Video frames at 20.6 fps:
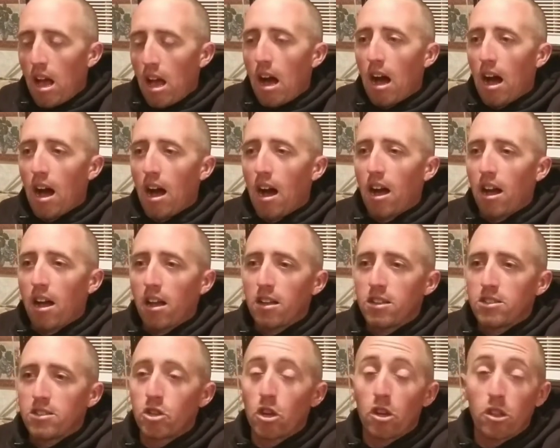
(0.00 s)
Uh,
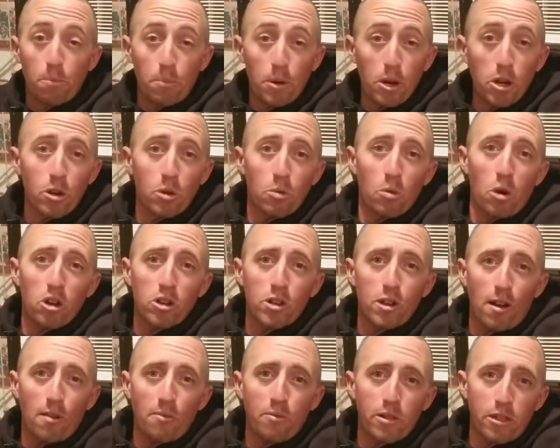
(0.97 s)
so the builder walked
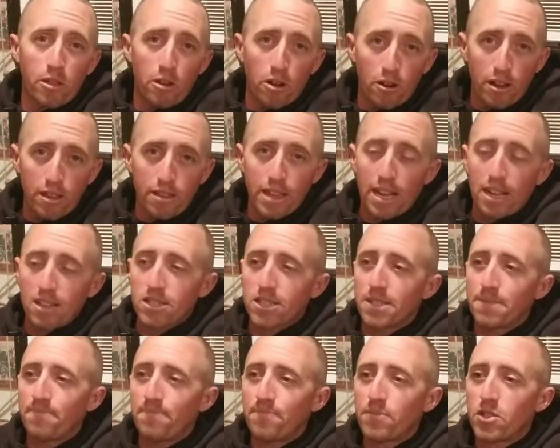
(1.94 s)
off with
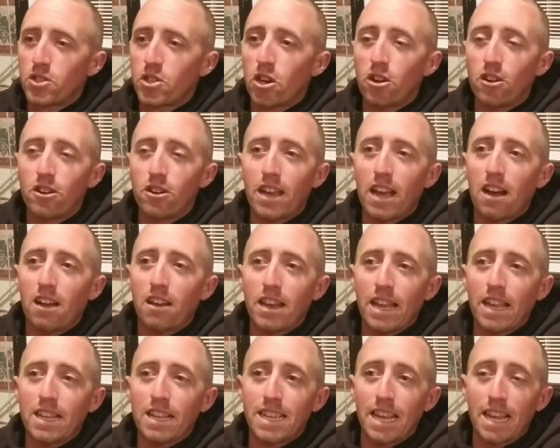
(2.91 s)
30000 Turned out
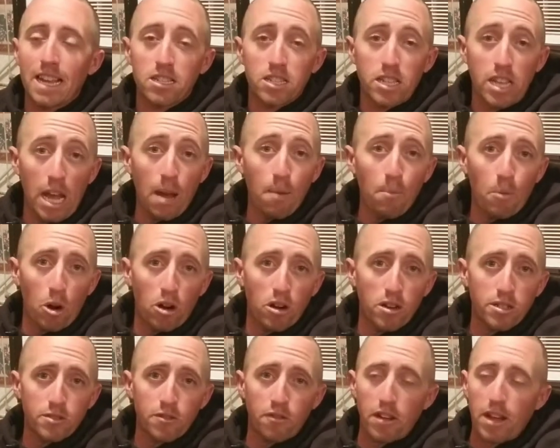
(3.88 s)
it's a scam
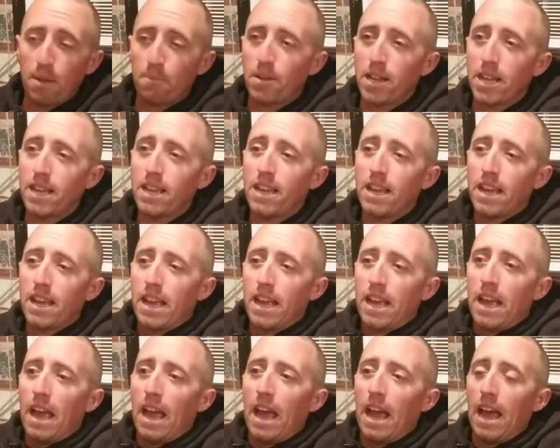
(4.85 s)
artist family,
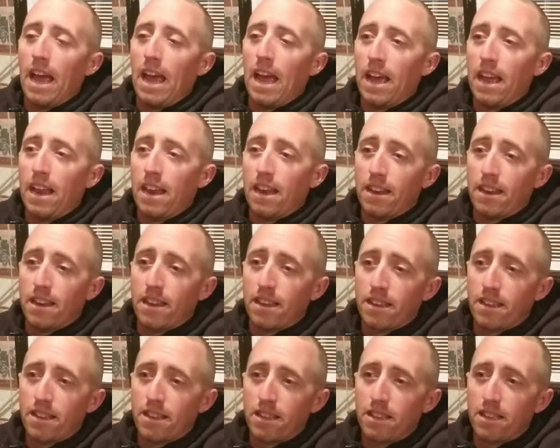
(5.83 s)
and
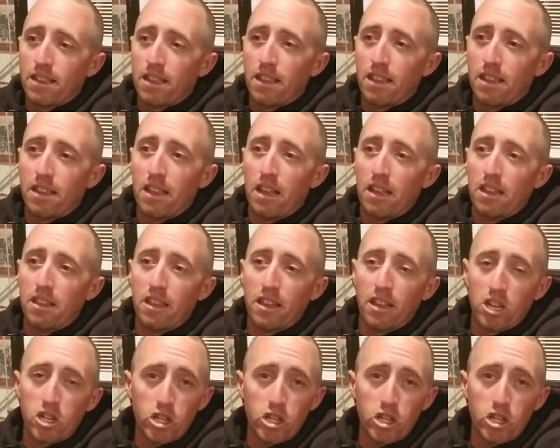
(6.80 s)
the